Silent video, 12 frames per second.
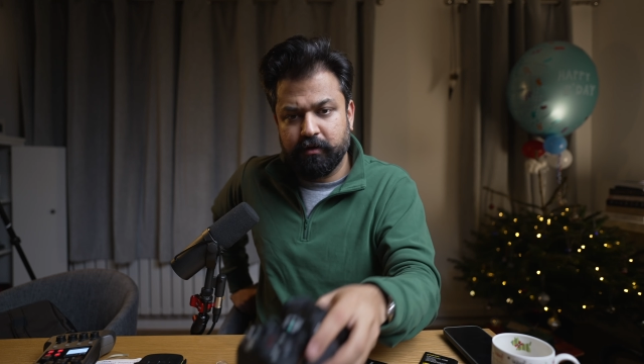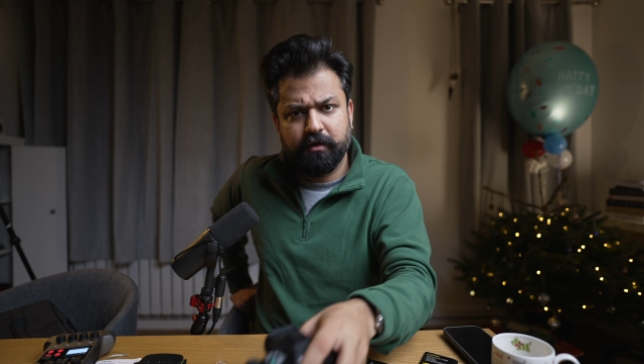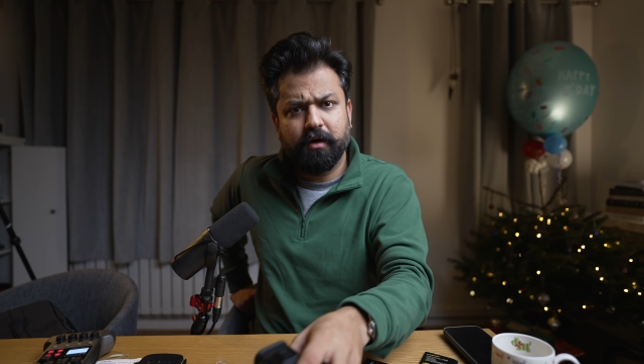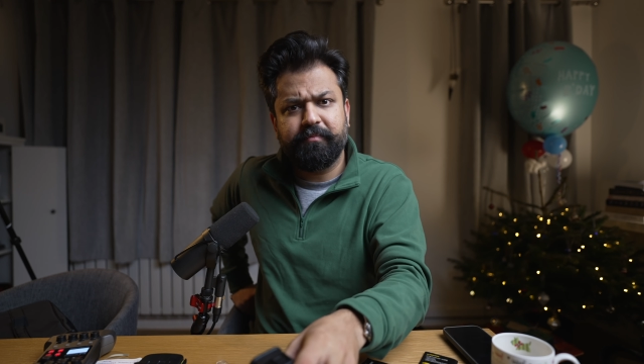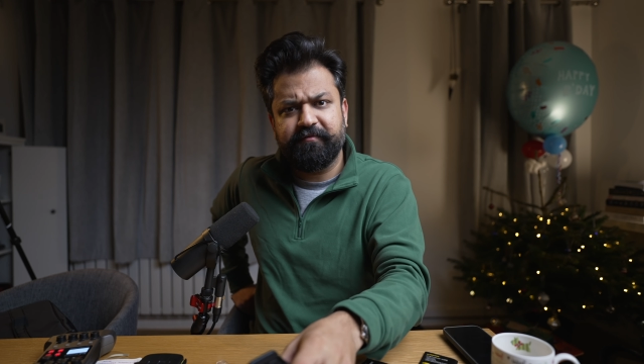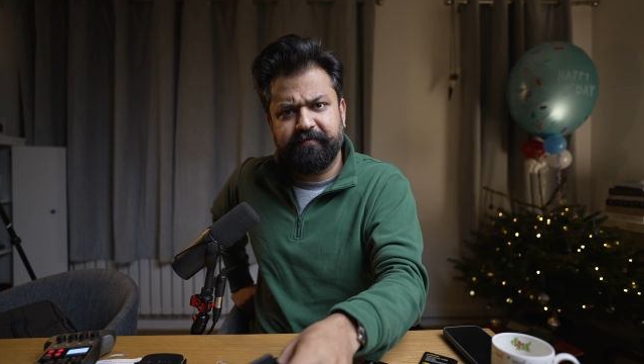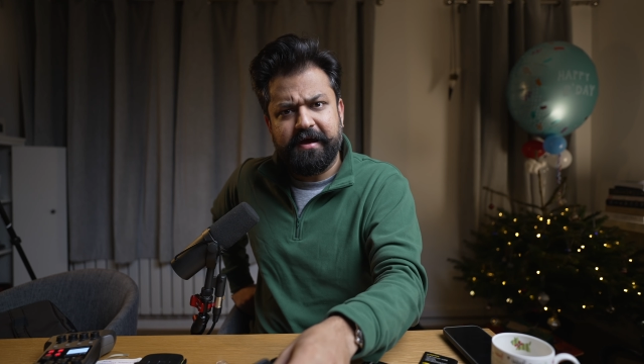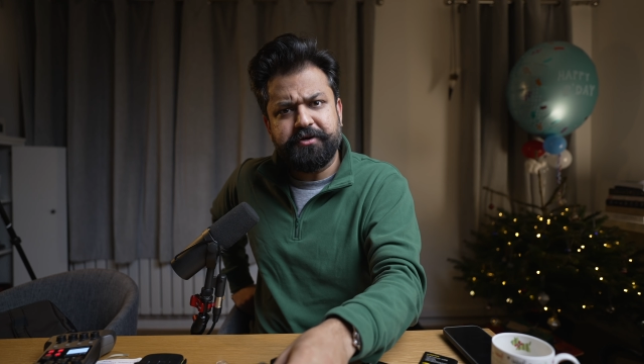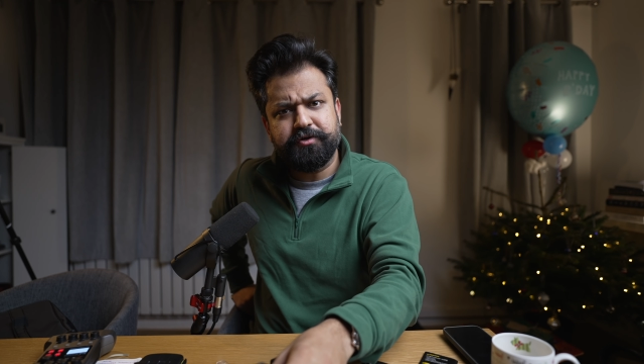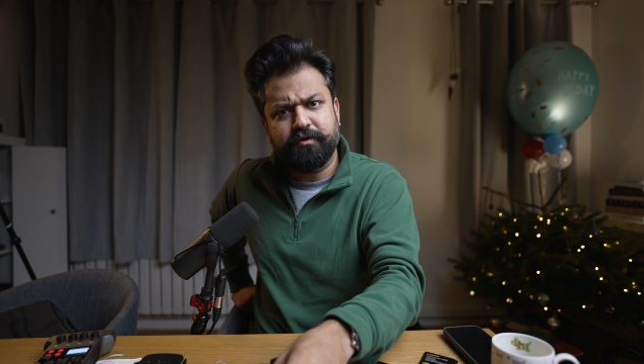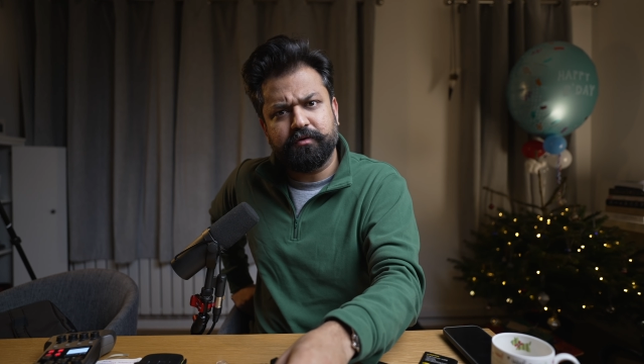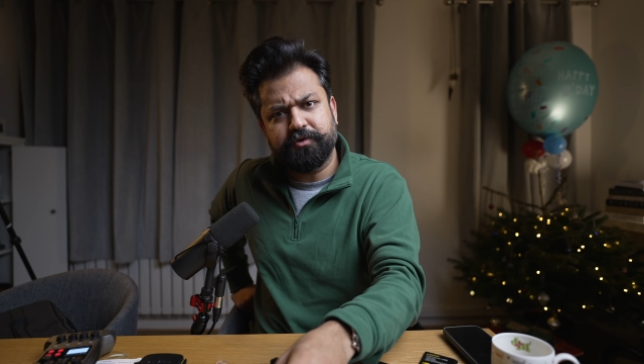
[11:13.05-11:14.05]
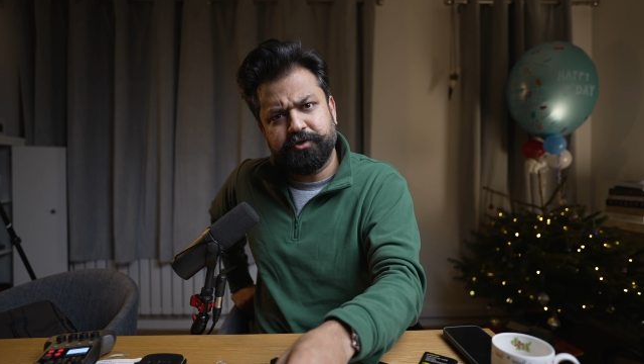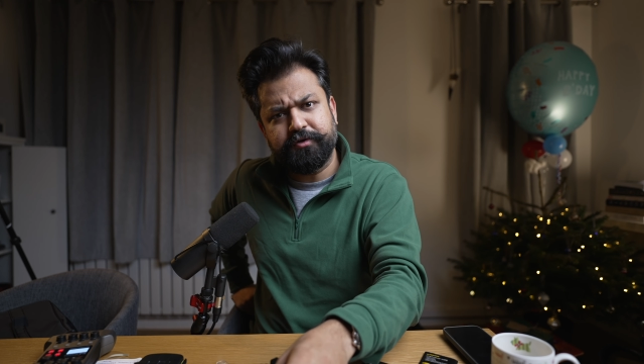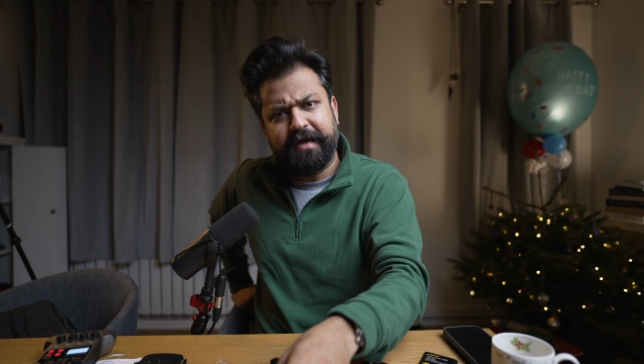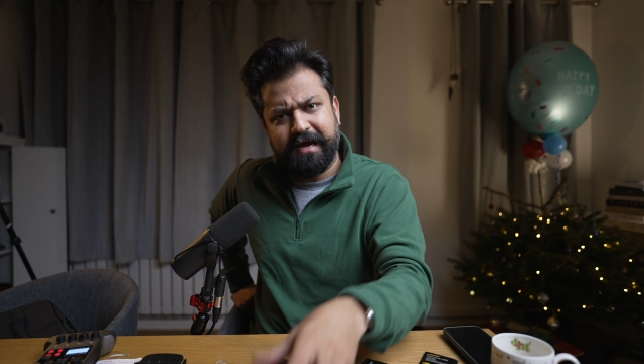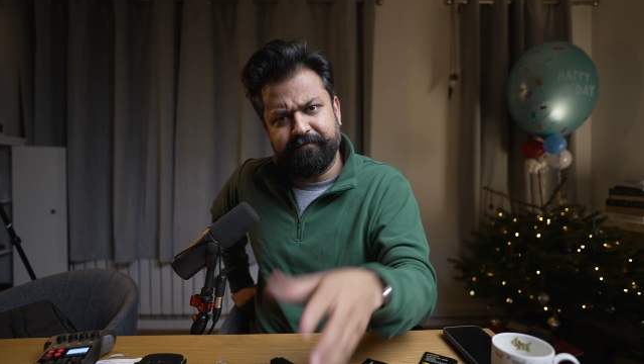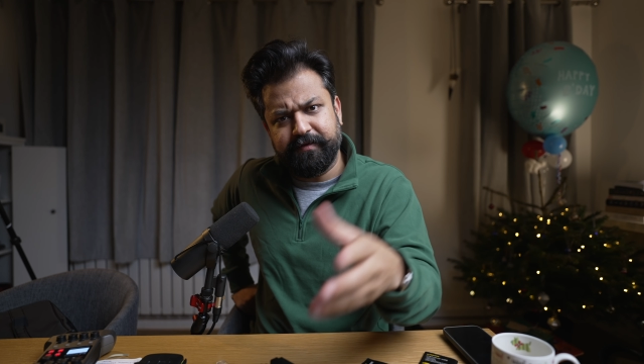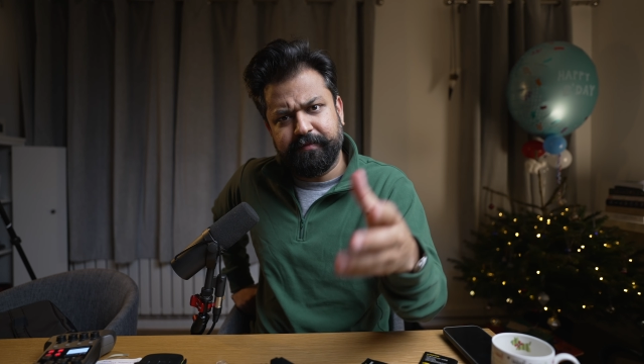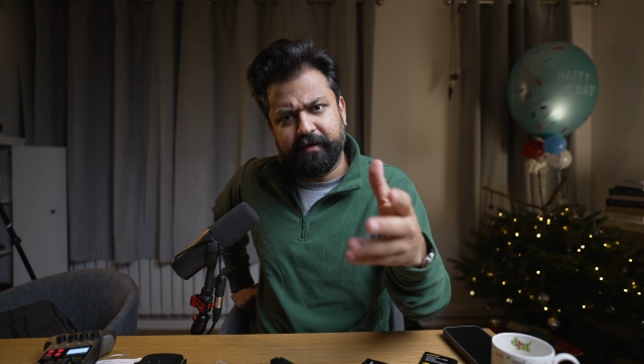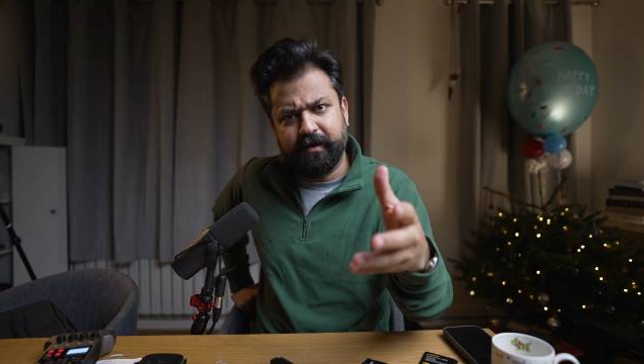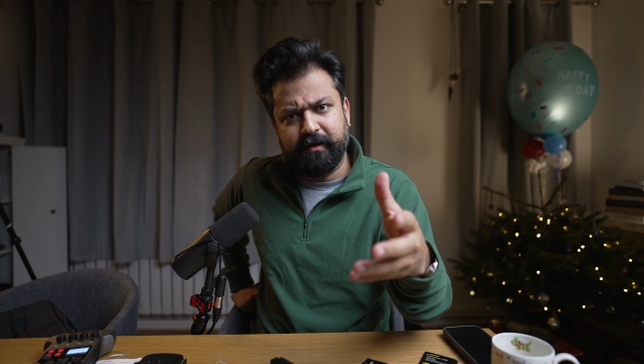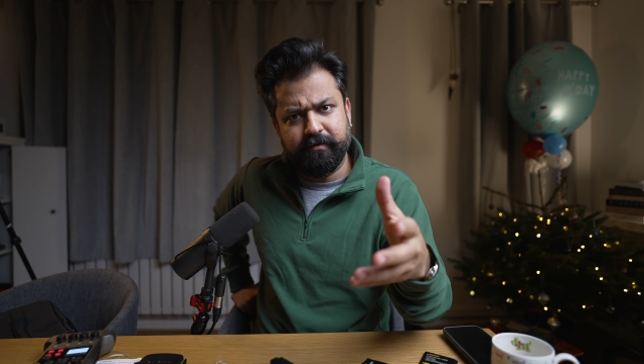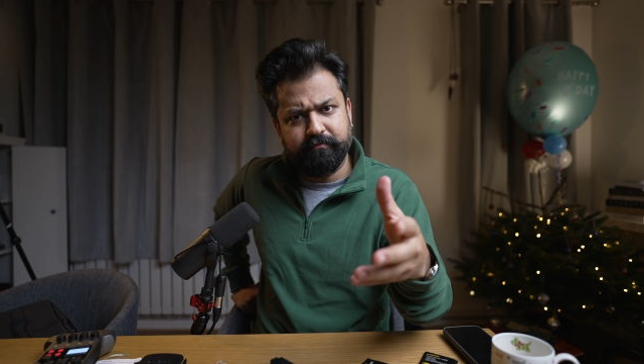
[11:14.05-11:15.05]
a professional, should have in
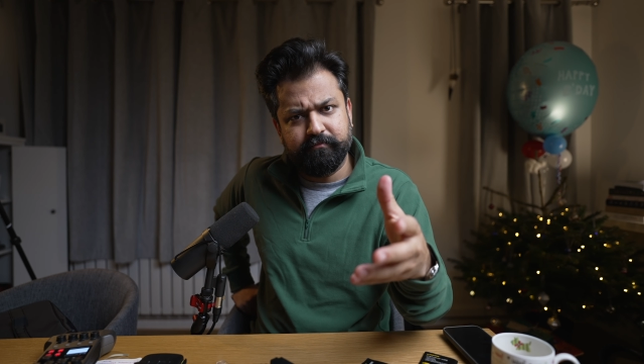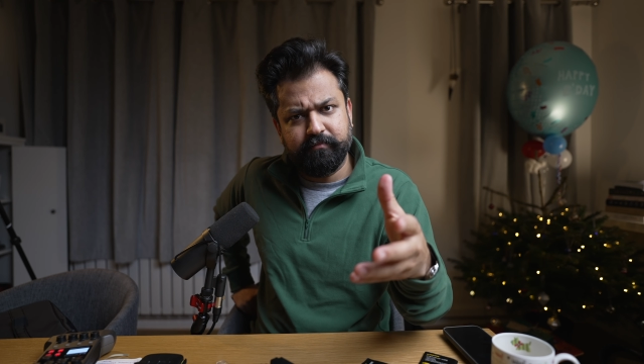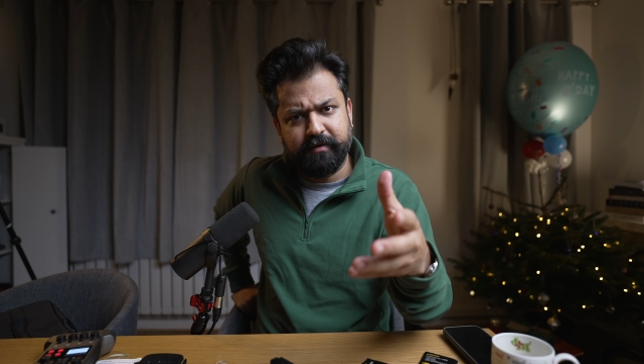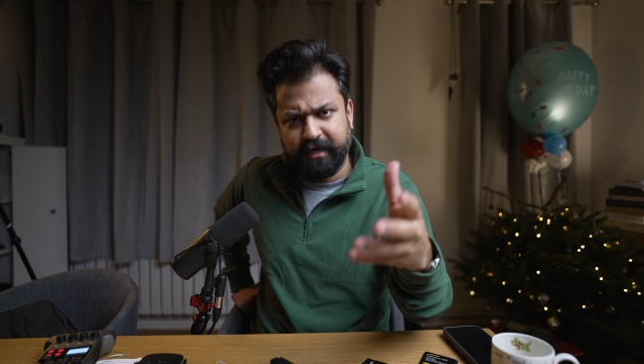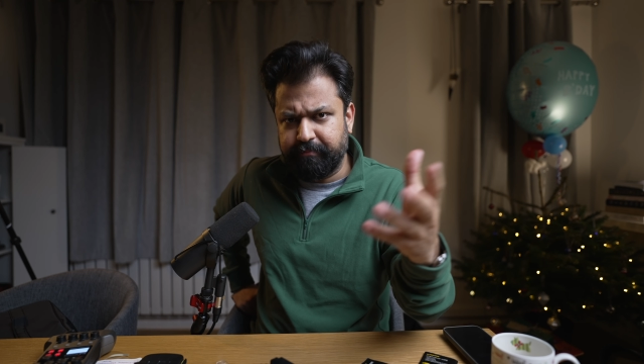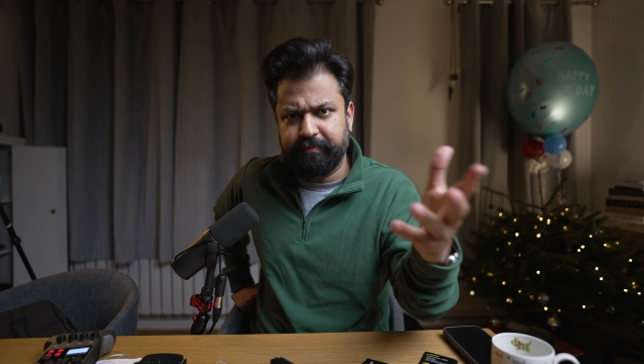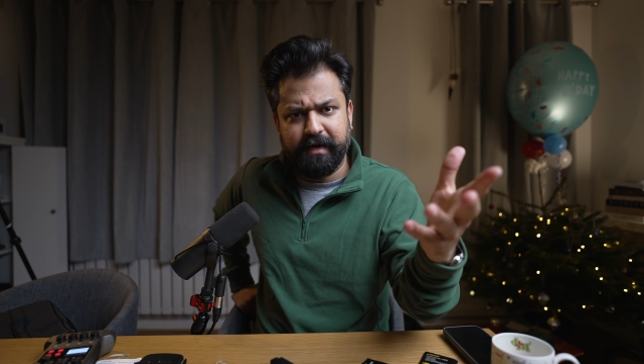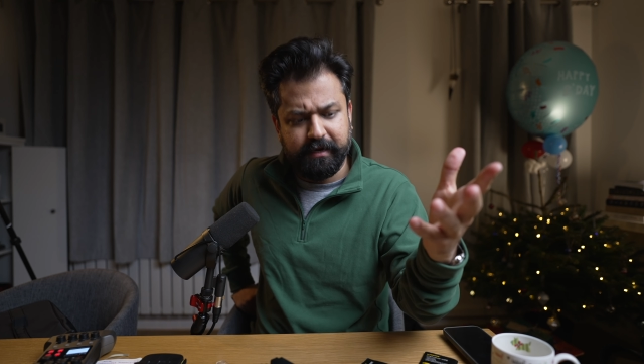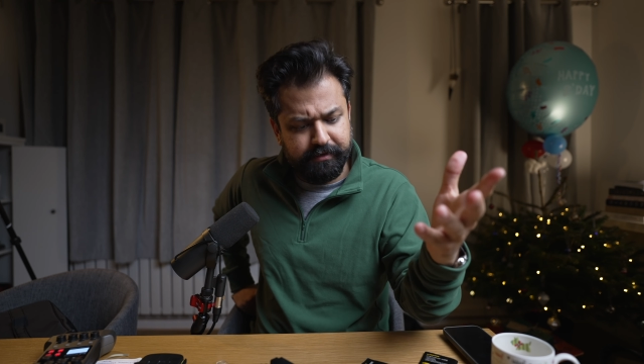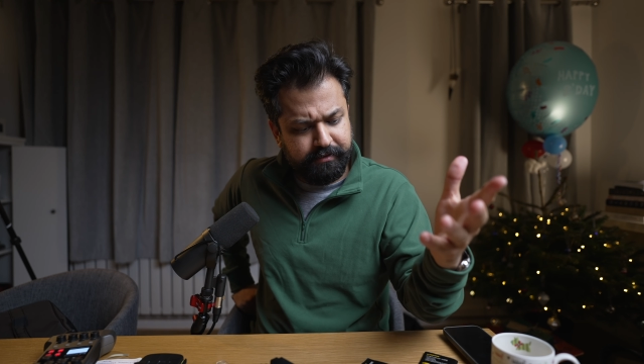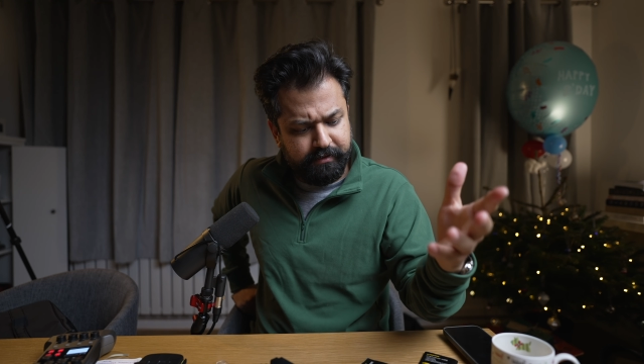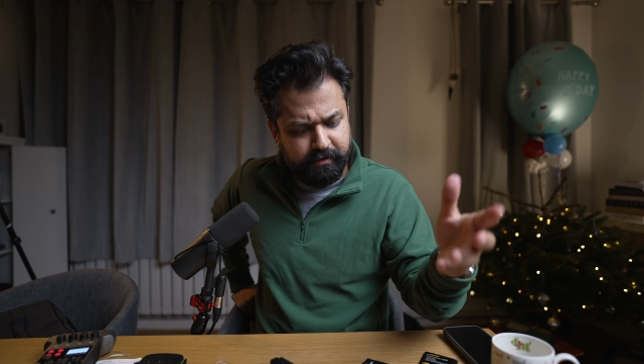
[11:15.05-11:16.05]
their kit bag,